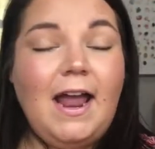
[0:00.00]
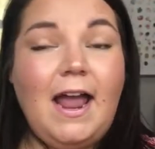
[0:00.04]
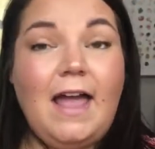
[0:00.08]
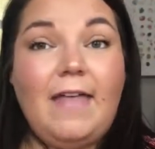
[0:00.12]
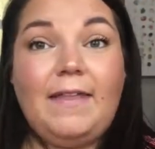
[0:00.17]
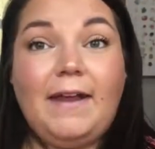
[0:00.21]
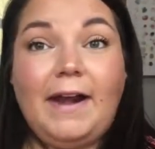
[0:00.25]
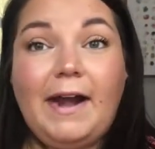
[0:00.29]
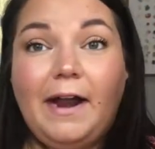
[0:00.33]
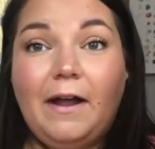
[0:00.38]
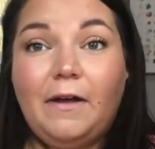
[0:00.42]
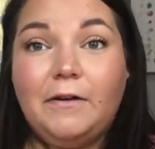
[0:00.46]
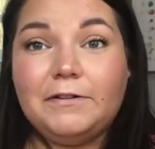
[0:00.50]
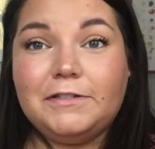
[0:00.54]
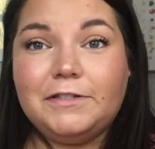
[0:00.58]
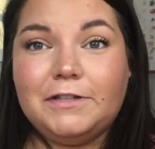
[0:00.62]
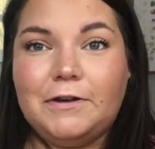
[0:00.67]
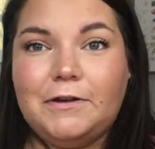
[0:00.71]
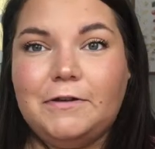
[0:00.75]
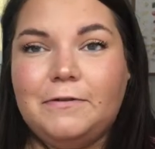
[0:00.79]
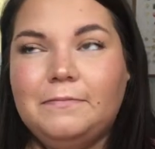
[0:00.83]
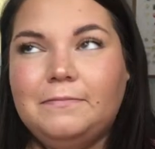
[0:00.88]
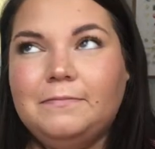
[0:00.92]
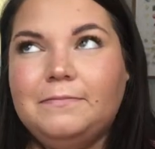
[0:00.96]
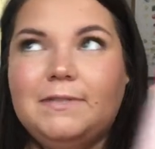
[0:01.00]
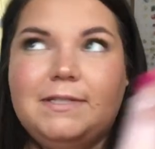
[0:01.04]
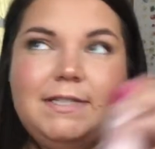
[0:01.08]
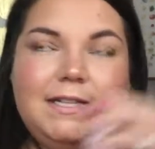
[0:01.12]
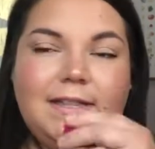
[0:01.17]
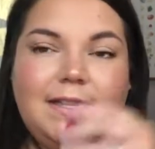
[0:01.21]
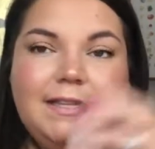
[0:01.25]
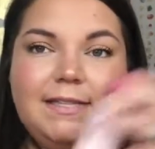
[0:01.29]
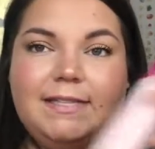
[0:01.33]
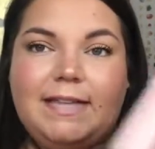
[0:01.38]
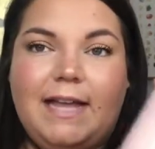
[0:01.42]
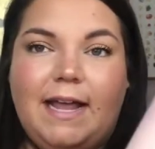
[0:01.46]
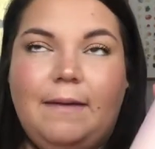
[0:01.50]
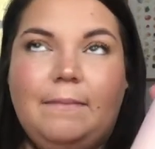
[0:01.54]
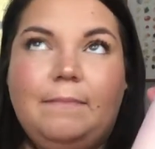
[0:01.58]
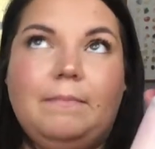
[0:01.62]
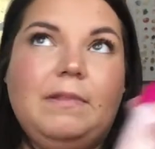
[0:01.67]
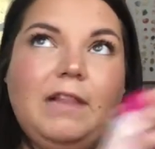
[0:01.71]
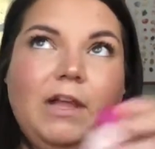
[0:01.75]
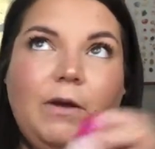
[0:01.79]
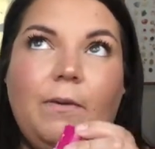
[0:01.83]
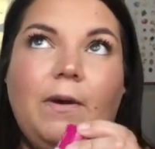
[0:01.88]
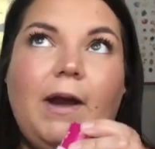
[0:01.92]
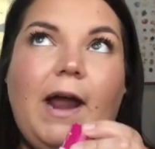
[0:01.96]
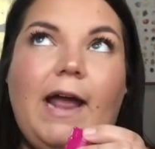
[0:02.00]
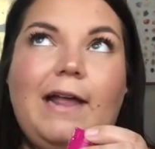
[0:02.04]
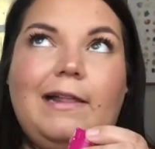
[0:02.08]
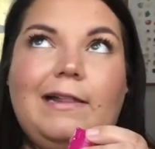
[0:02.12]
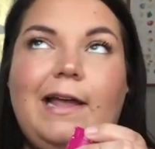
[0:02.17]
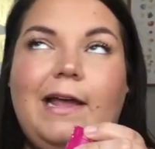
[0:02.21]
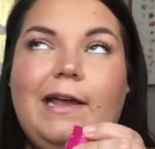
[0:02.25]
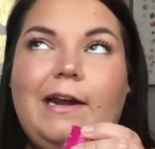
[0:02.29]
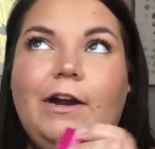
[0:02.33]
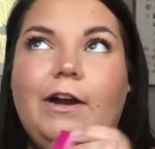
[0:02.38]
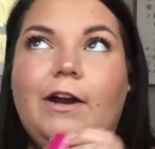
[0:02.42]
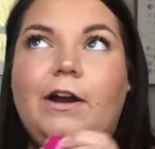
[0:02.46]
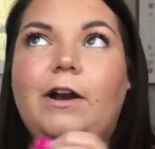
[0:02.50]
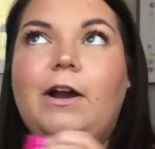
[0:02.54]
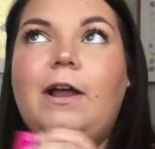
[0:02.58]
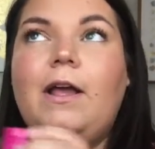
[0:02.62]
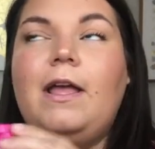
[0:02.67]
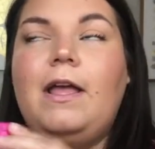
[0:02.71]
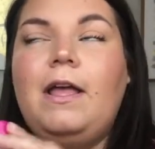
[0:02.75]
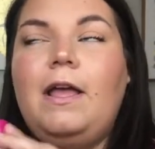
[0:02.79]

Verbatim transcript: And then I also did the same liquid highlighter